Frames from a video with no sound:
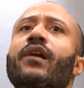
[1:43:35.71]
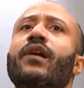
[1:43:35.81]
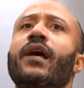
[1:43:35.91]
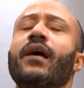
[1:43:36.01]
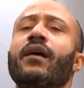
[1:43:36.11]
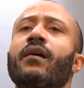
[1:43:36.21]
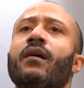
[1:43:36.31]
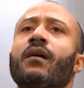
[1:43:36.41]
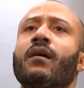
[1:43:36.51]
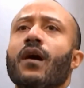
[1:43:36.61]
That's why every
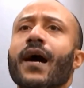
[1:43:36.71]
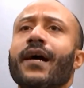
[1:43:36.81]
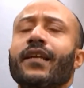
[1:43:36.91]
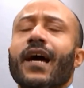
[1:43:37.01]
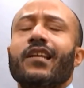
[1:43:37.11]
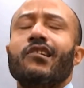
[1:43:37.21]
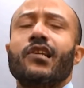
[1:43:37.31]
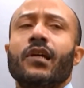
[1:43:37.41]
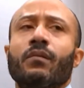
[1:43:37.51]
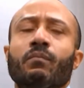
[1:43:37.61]
time I step in this
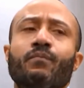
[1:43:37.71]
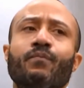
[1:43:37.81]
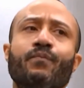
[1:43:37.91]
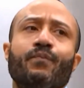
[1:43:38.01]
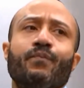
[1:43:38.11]
courtroom,